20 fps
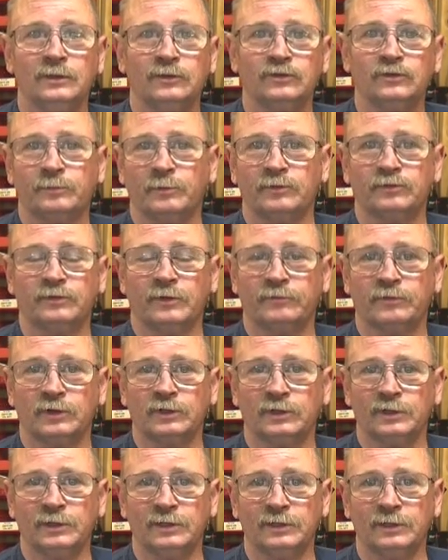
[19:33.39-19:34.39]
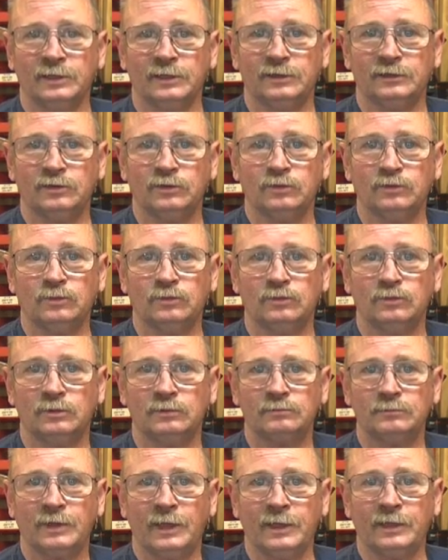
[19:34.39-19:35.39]
specifically the 2
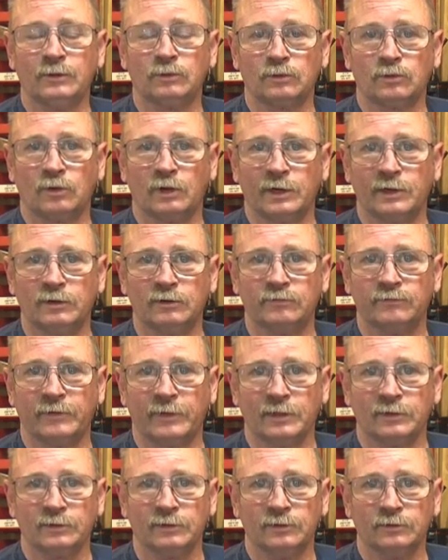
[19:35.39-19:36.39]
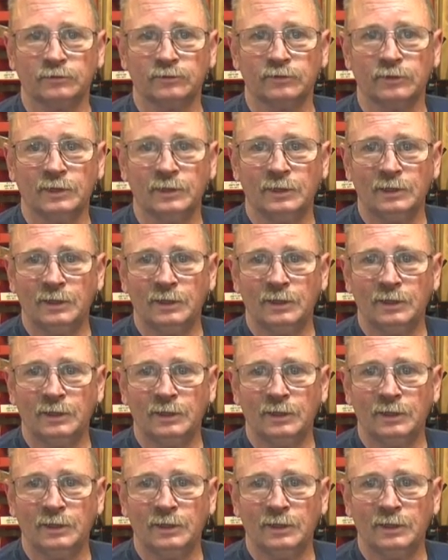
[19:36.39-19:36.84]
angle grinder failures.